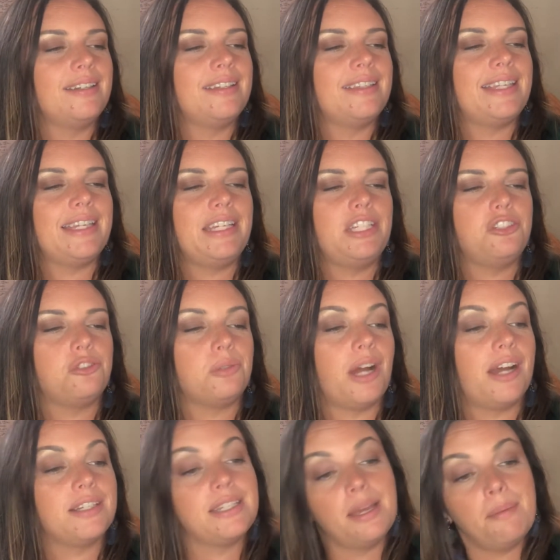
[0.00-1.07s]
Then he
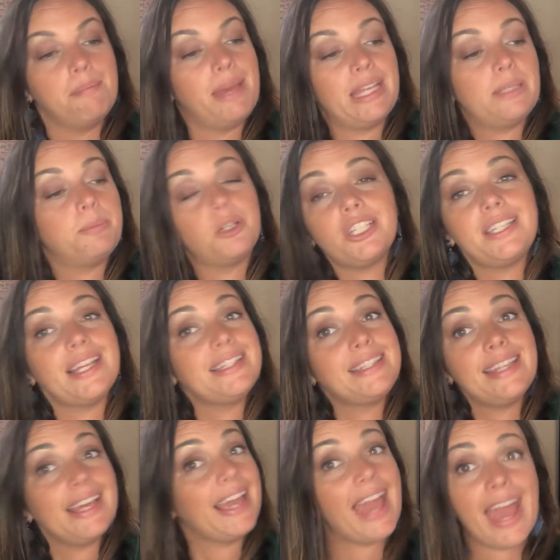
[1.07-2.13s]
shrugged. Makes more sense
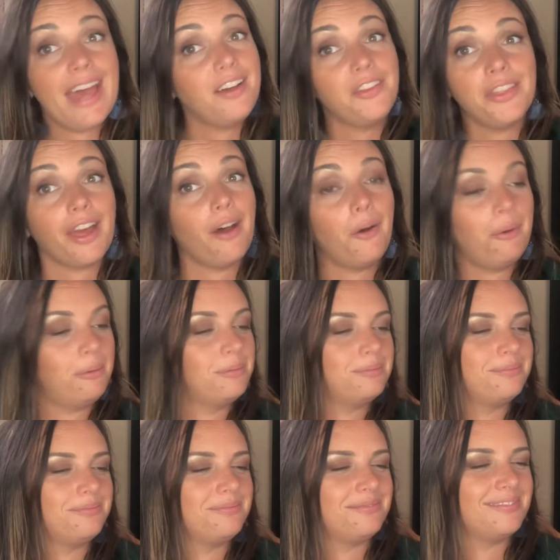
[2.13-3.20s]
than kale, though.
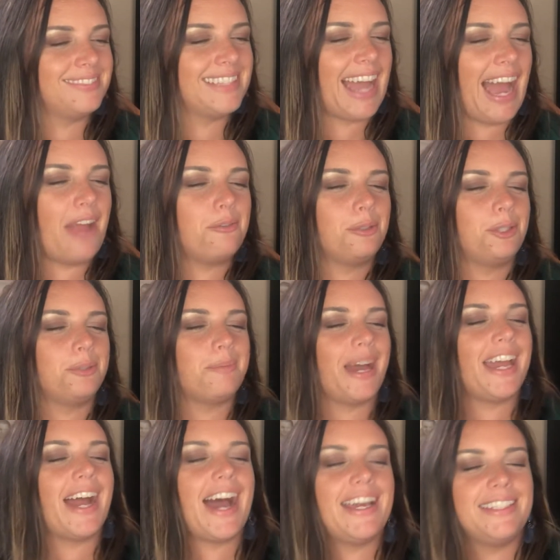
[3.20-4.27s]
I rolled my
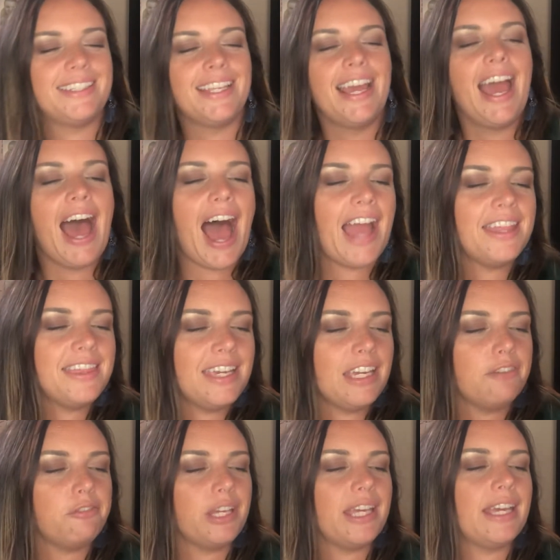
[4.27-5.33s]
eyes. I think
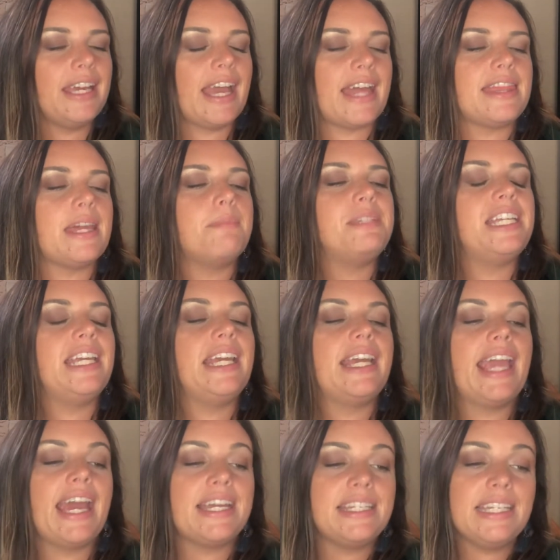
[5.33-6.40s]
if we can get them to eat
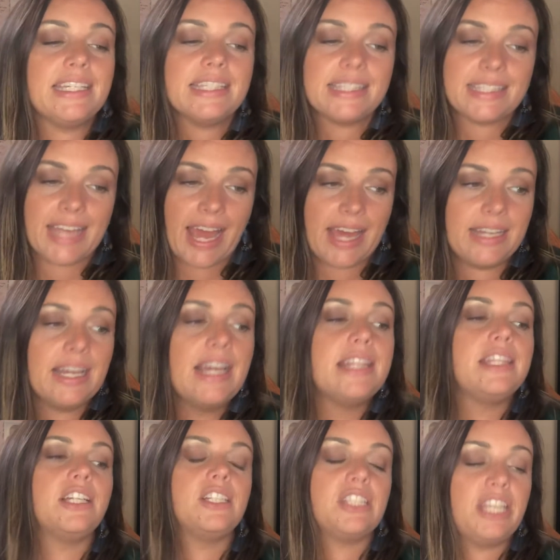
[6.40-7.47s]
candy instead,
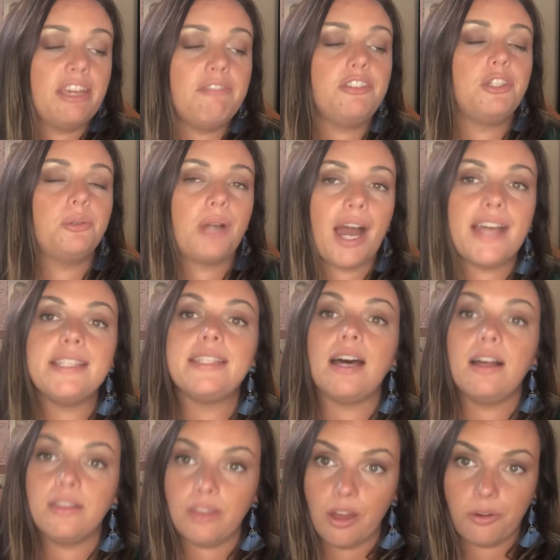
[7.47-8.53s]
they'll leave you guys
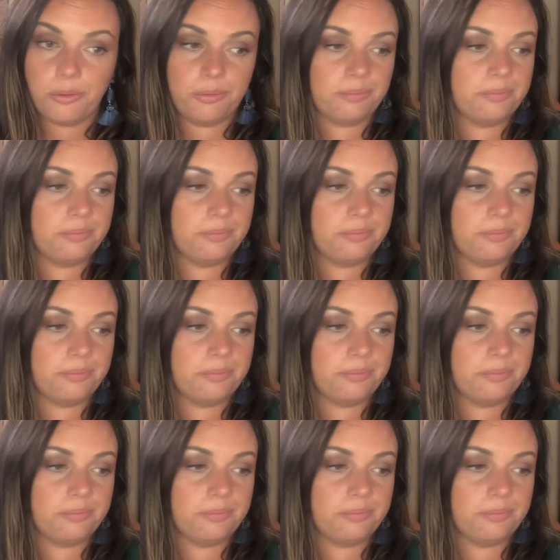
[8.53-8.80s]
alone.